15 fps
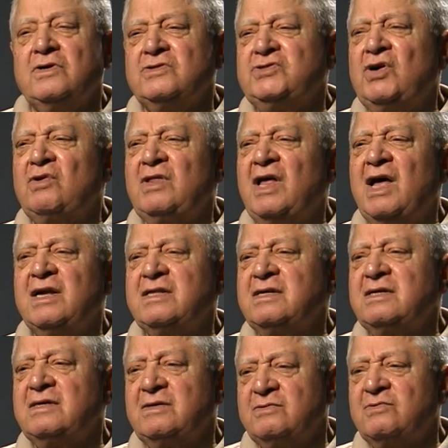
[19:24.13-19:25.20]
Joe
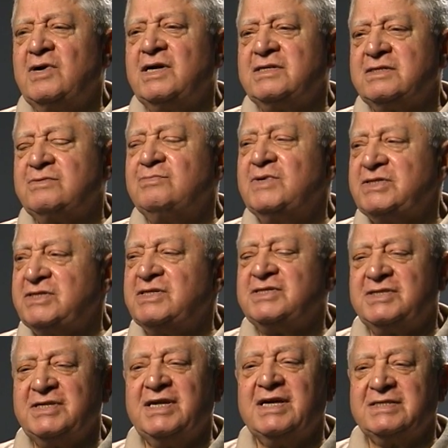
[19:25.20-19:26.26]
Lochner was Mr.
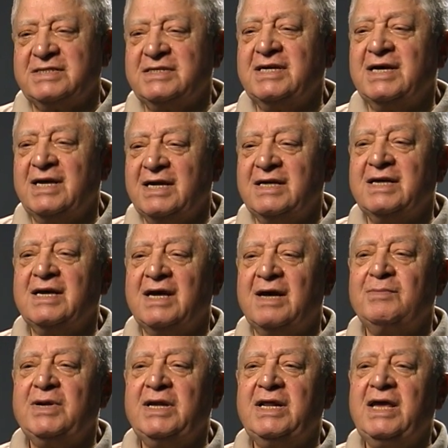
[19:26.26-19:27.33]
CSEA. I
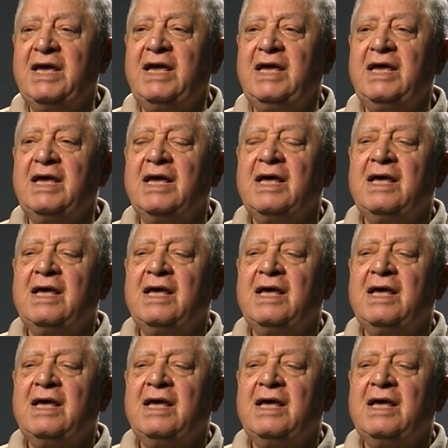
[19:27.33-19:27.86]
mean, he